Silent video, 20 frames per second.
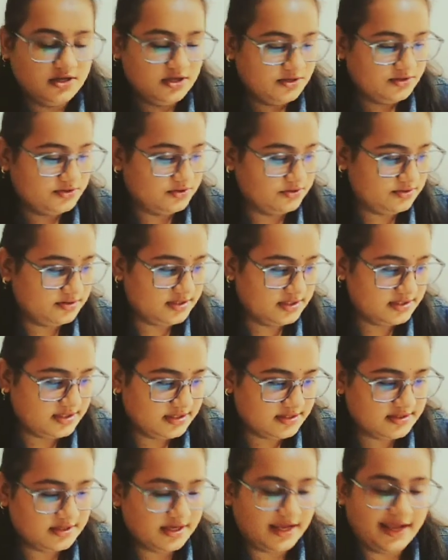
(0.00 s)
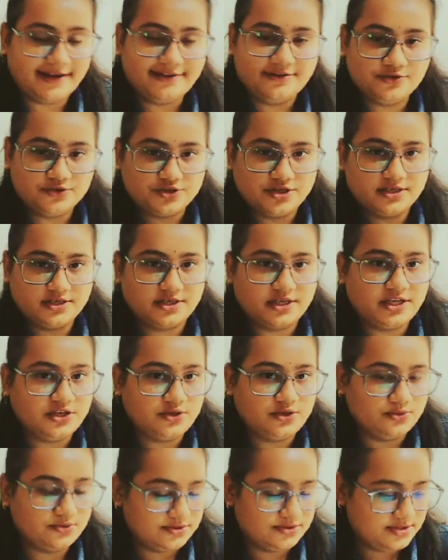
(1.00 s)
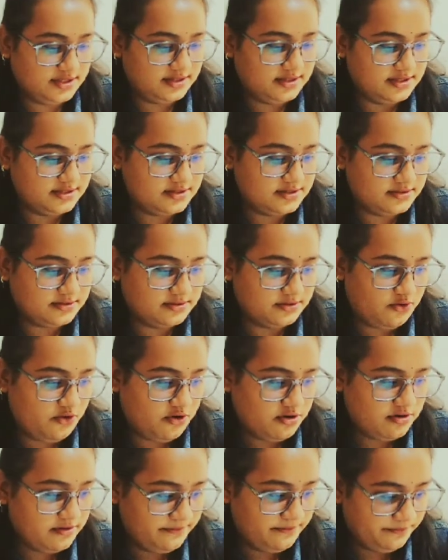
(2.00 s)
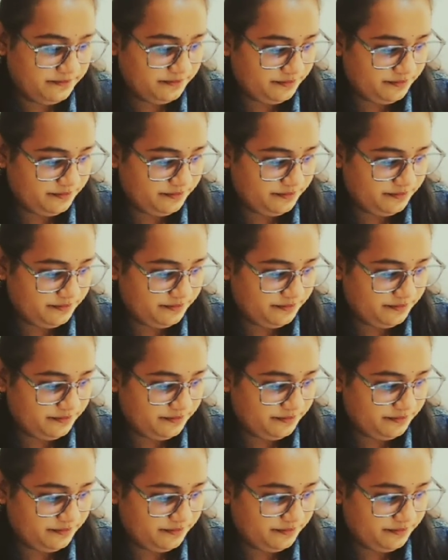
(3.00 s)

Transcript: So this is the allusion he used in this song.